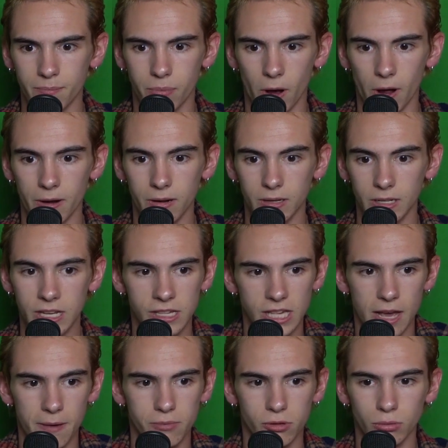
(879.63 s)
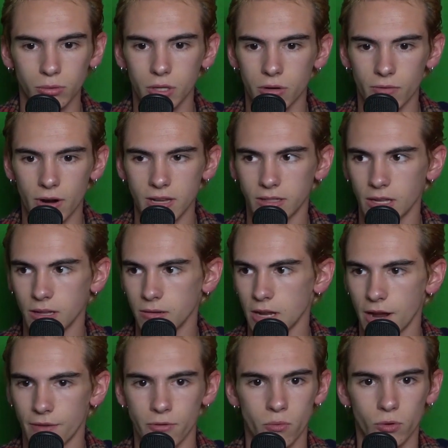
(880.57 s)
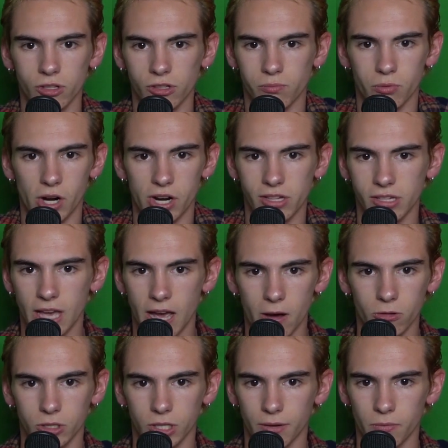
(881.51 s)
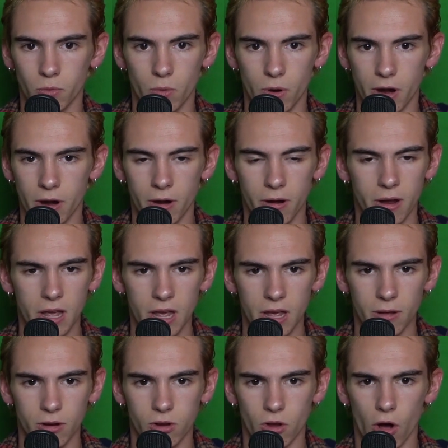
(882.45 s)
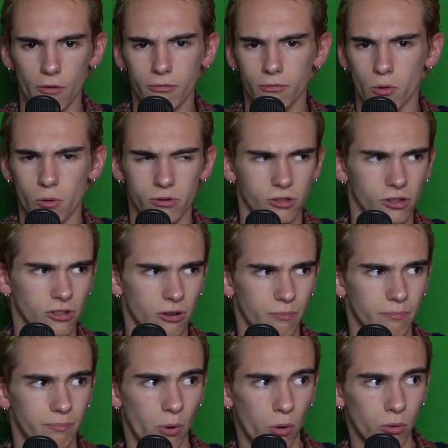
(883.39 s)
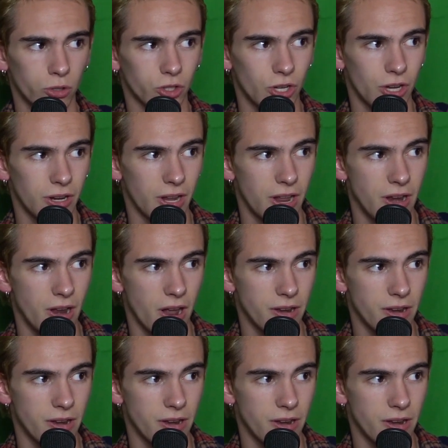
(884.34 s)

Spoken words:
but he's absolutely right that everyone's price gouged everywhere. Golf courses are bullshit and